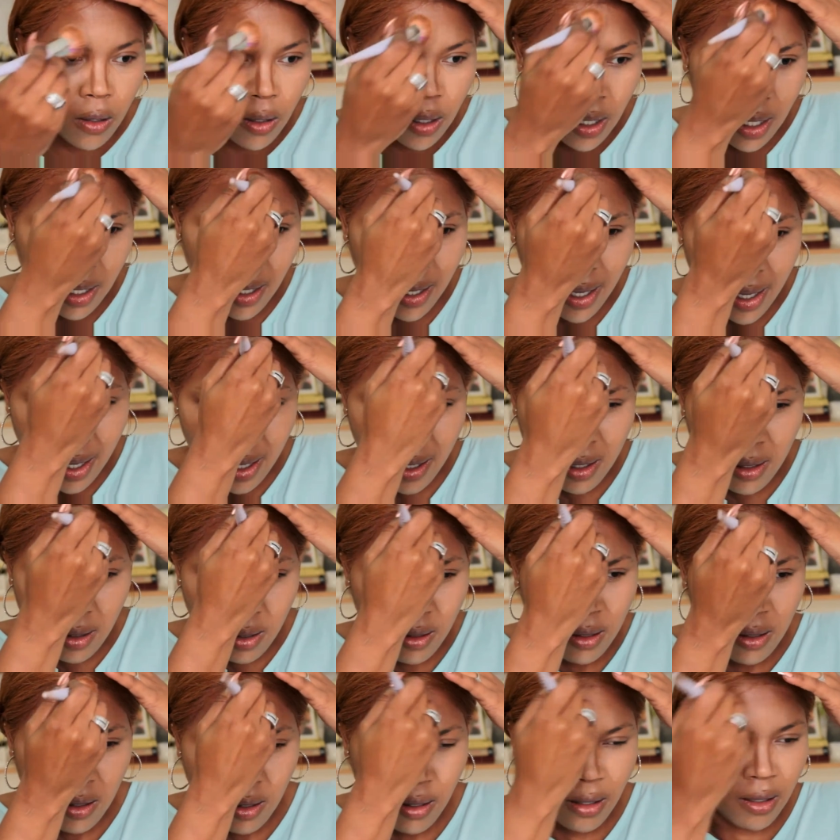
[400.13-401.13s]
And yeah,
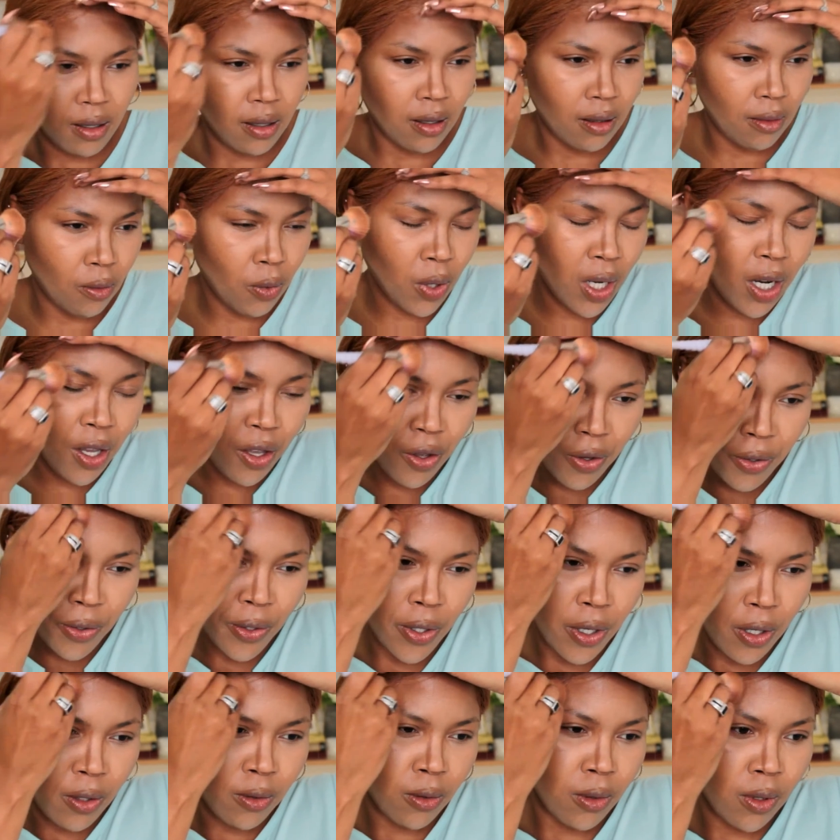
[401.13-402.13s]
what are your
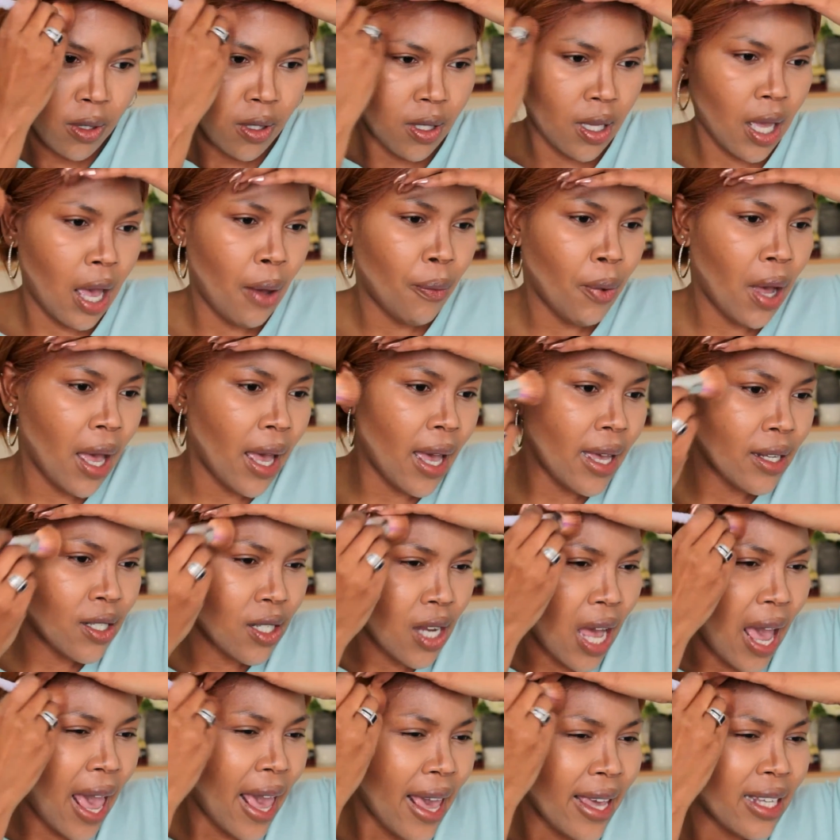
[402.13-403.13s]
goals?
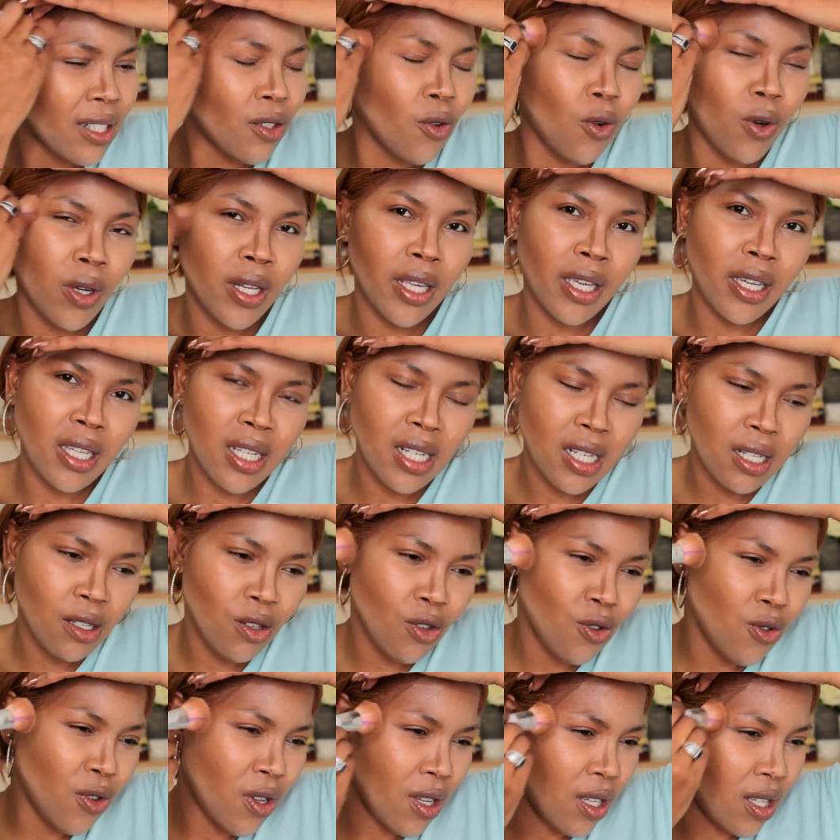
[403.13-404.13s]
I hate calling it
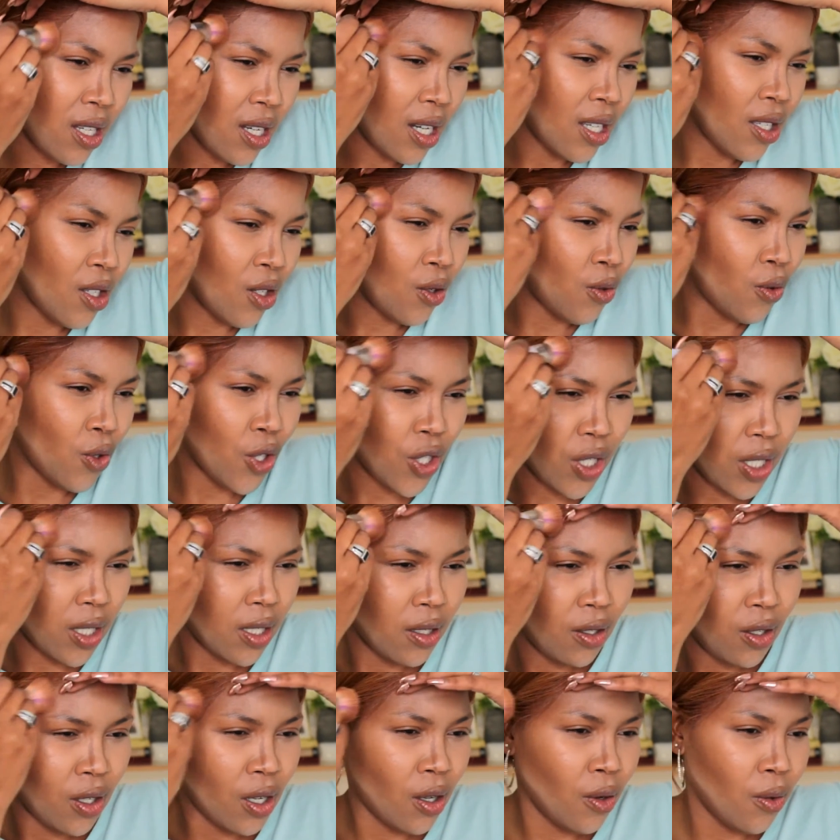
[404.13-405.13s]
New Year's resolution,
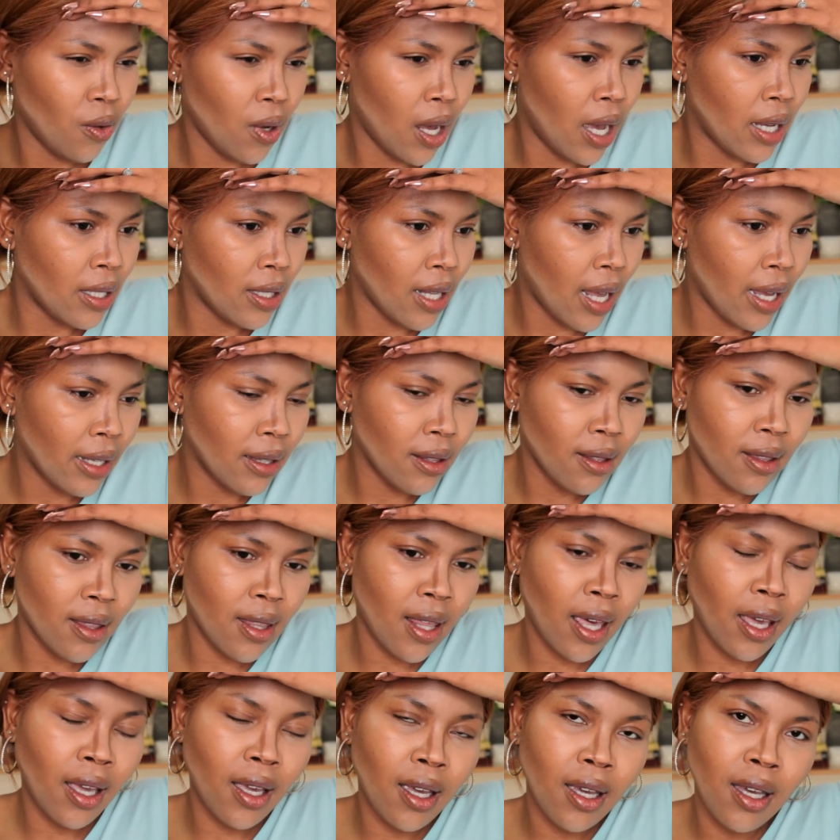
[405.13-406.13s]
you know. I
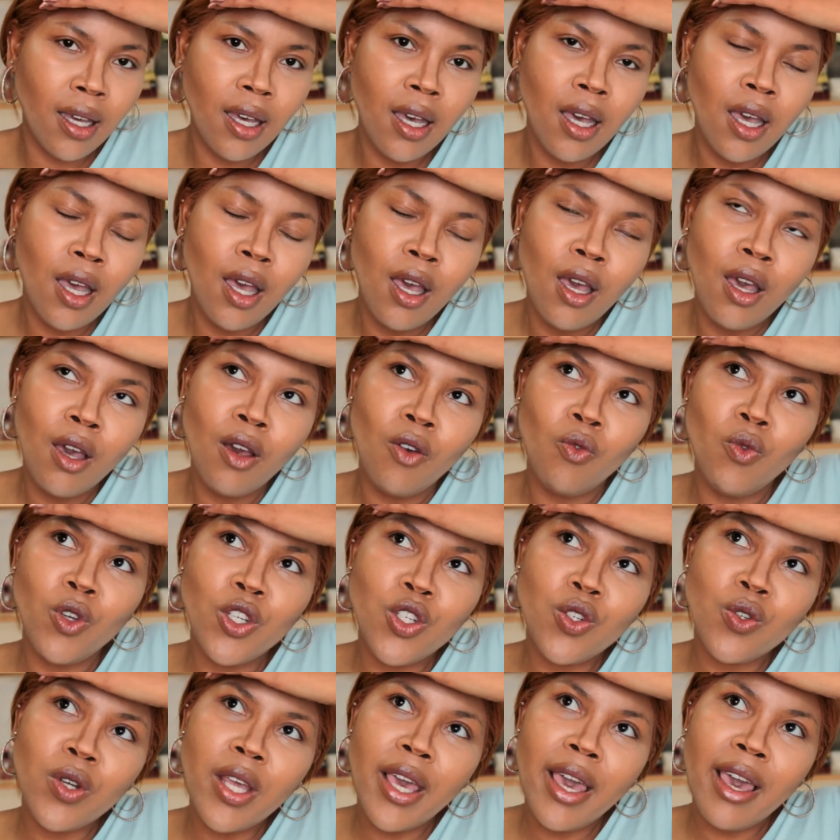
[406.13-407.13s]
think we
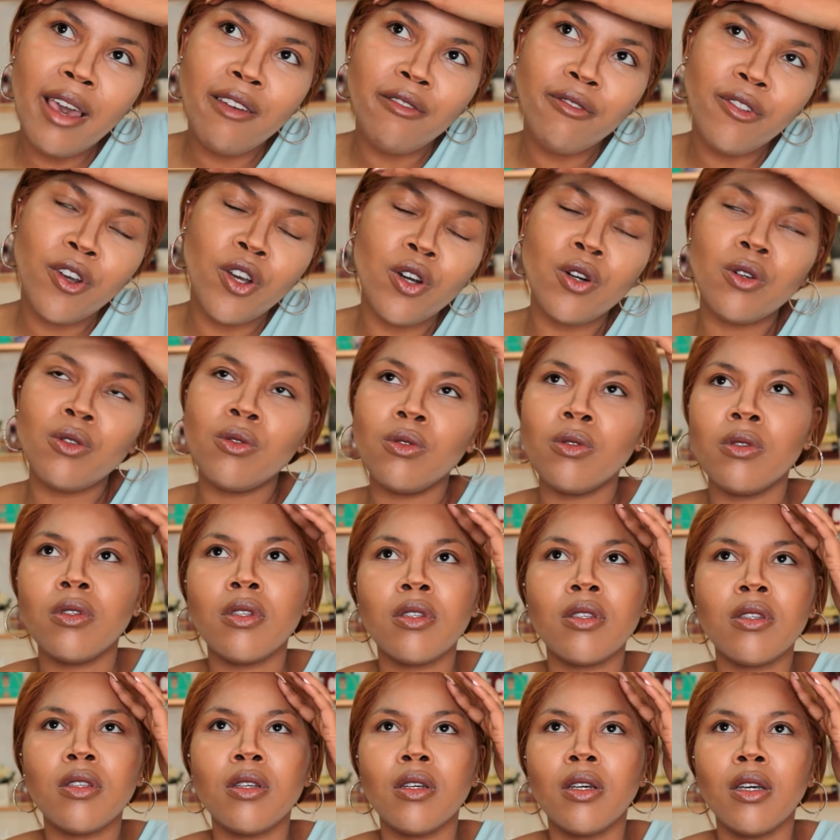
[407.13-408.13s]
should have
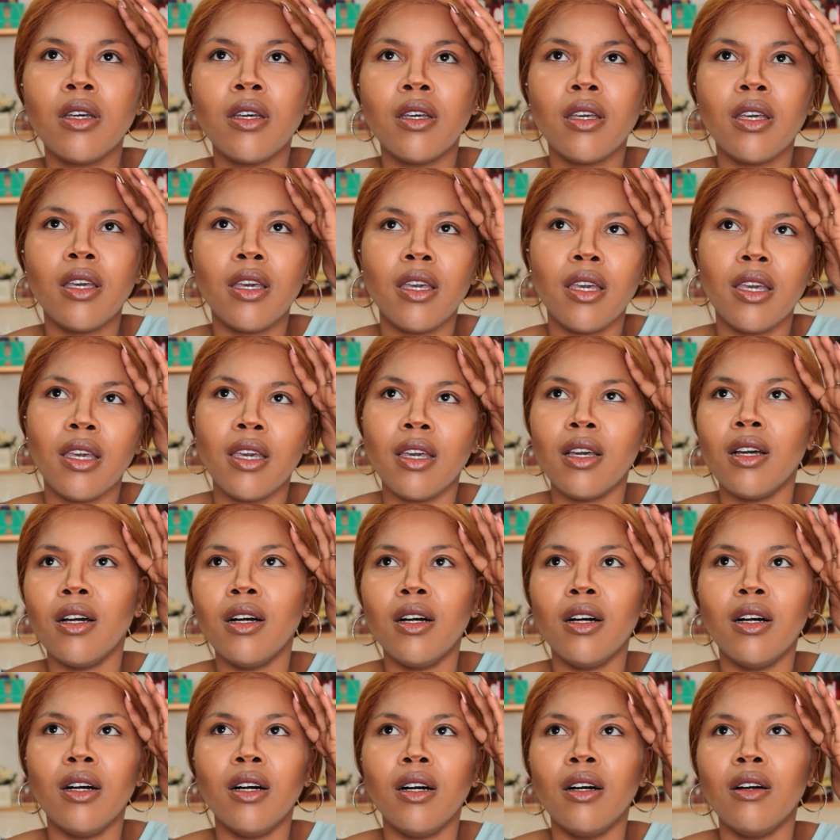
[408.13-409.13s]
goals.
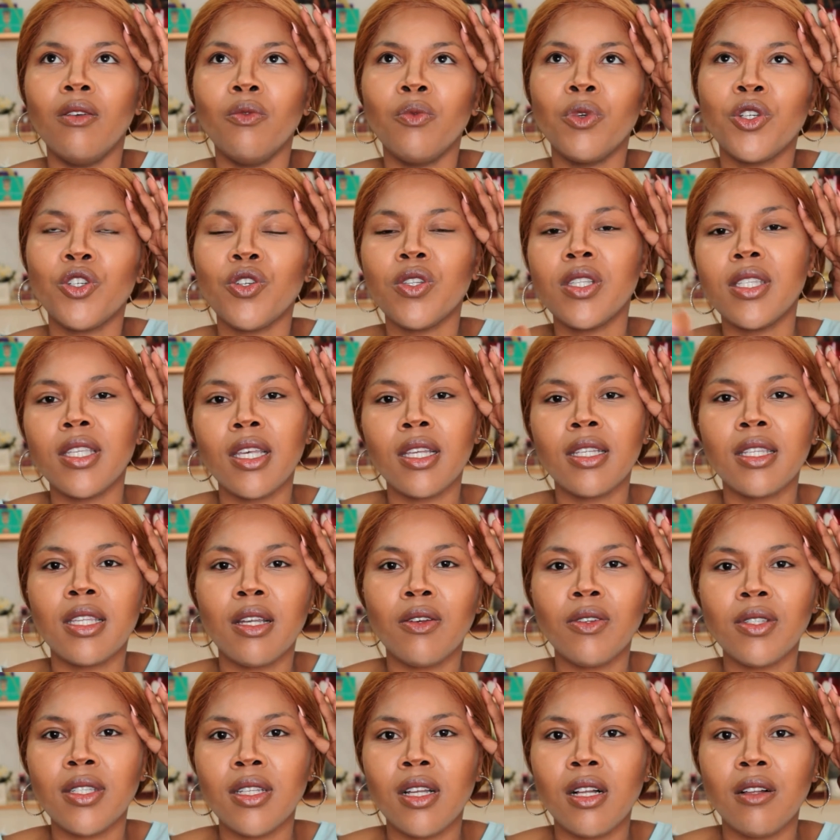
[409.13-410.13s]
We should set
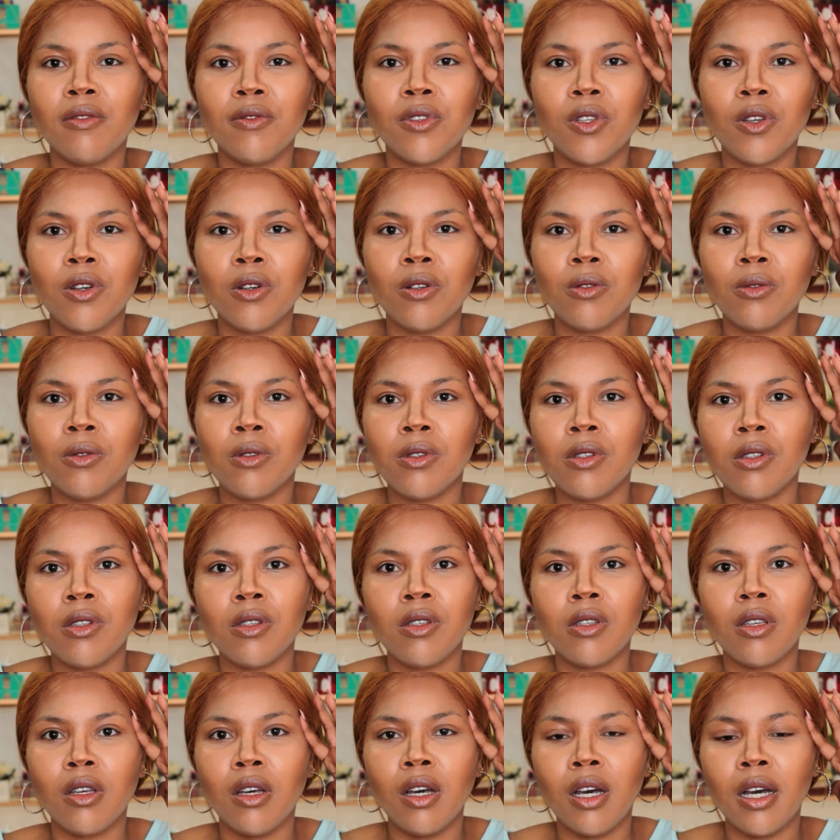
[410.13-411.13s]
ourselves
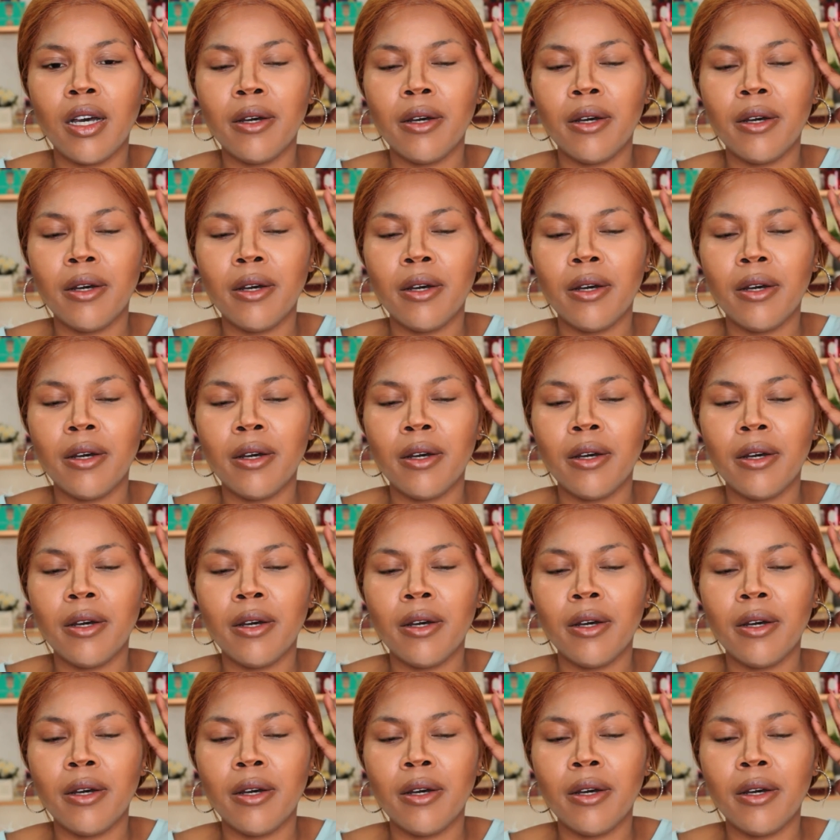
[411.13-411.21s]
goals